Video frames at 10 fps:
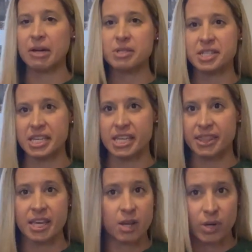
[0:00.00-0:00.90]
I was
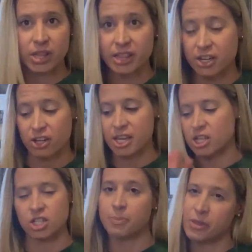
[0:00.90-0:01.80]
thinking they would literally
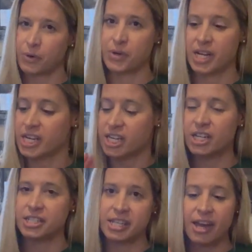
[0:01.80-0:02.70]
just be thrown in
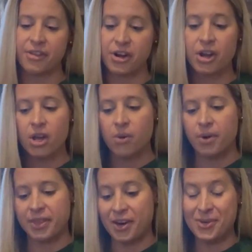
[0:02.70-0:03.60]
here together
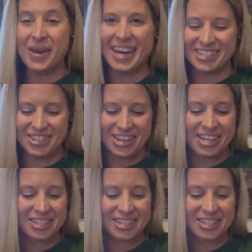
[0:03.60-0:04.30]
without packaging.